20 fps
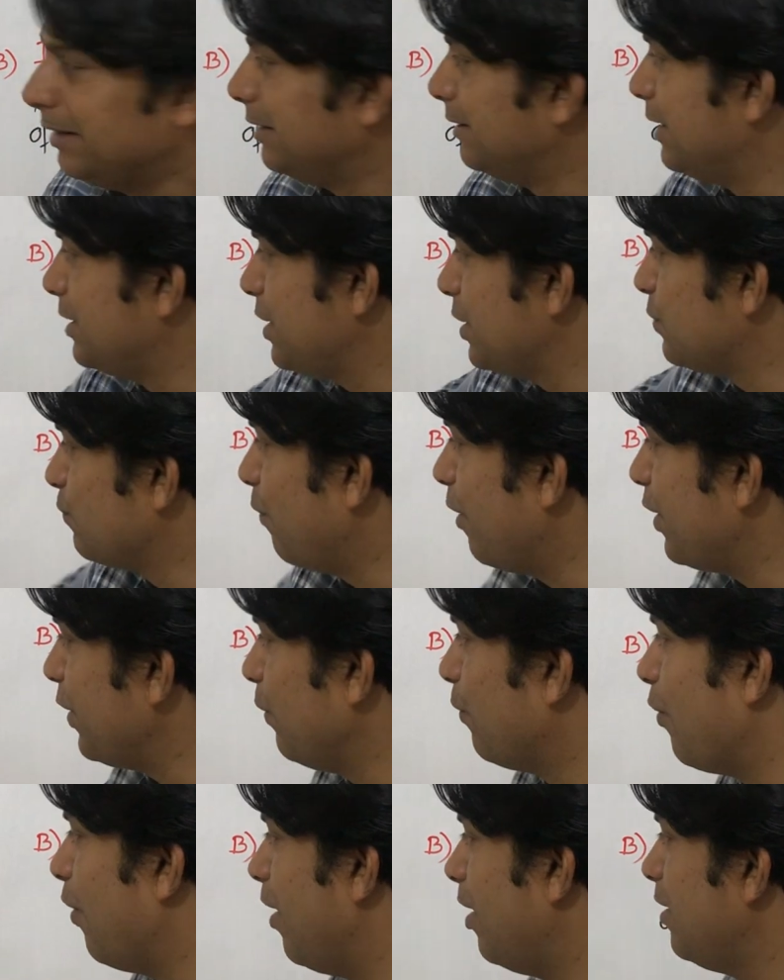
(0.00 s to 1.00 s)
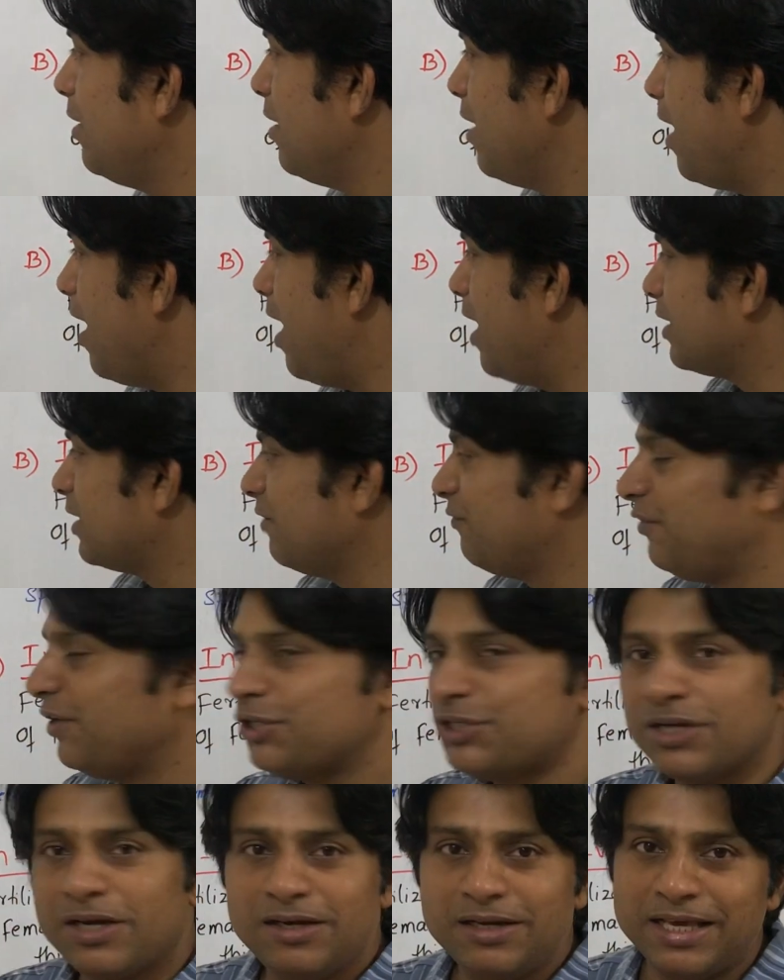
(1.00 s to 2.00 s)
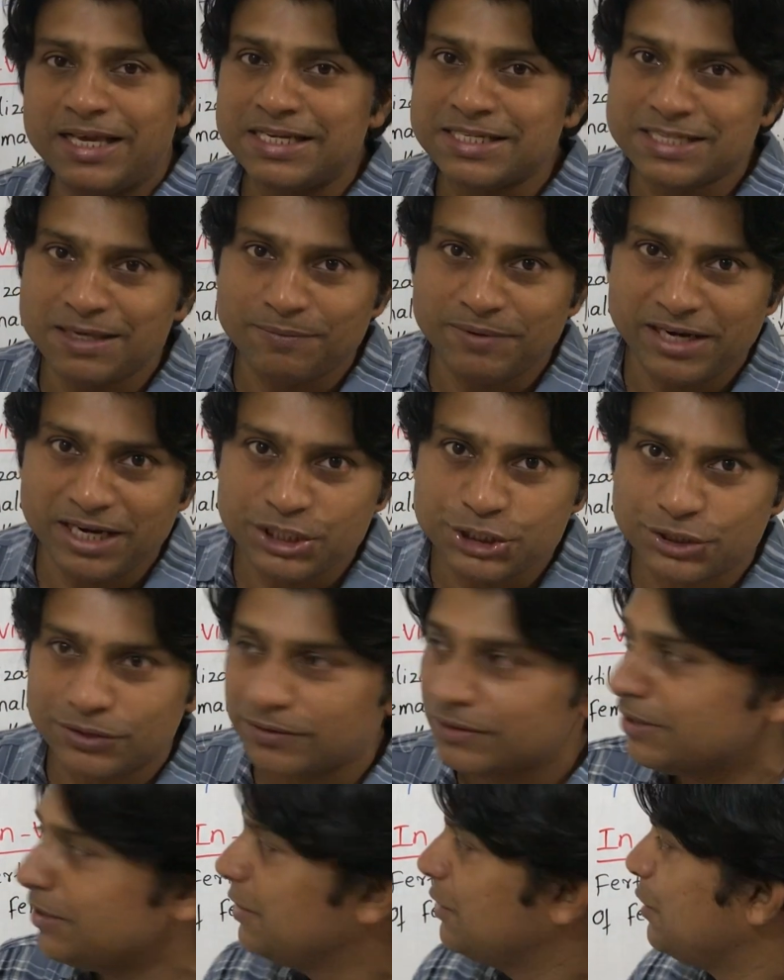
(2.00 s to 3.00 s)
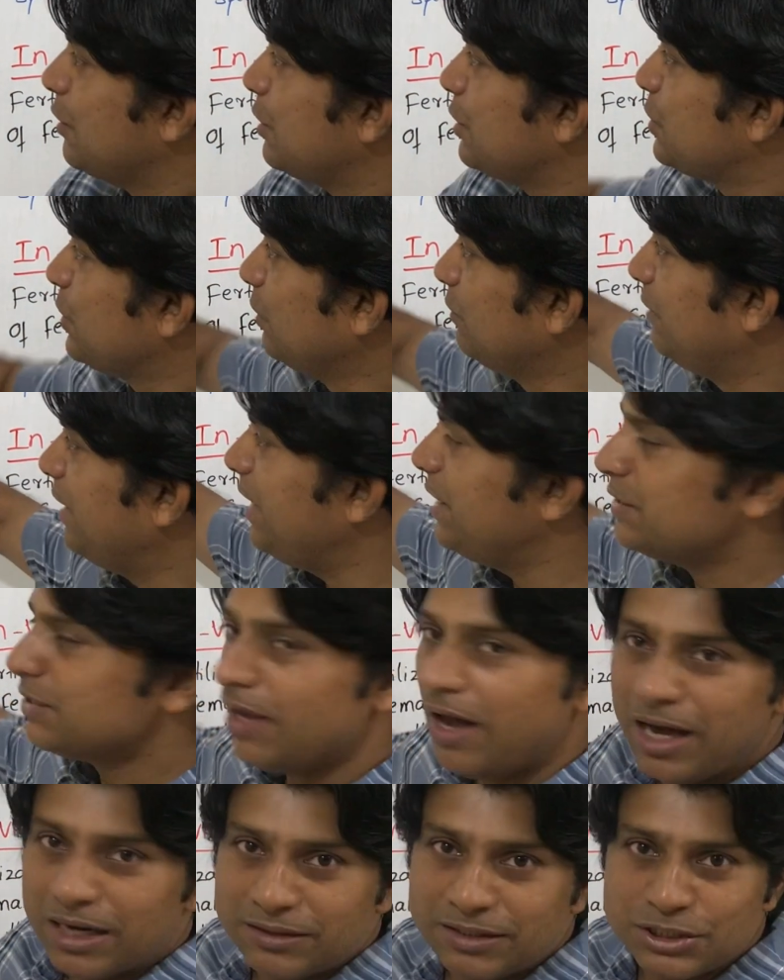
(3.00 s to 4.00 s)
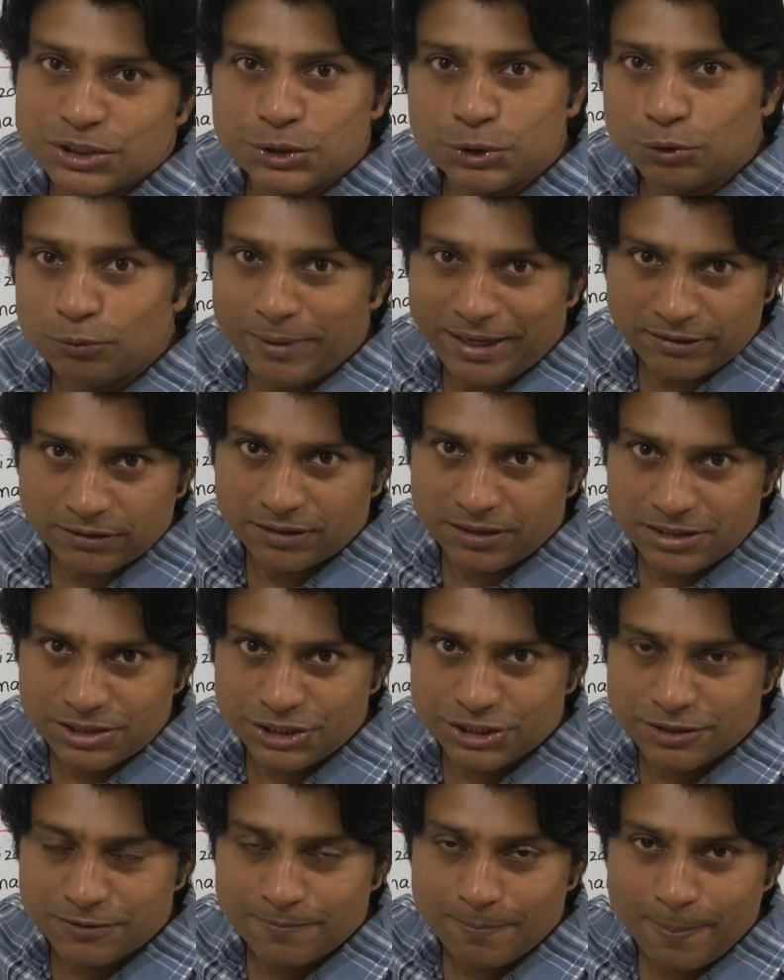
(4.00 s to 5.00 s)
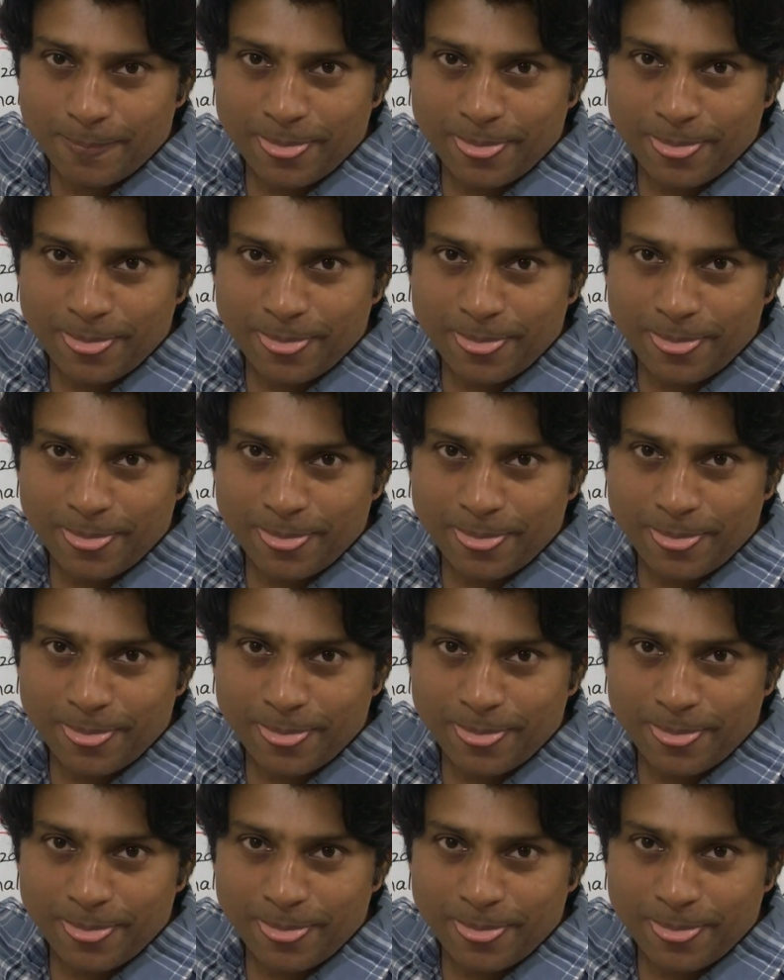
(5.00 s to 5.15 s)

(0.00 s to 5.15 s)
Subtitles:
This is what you call artificial insemination. So these are the two methods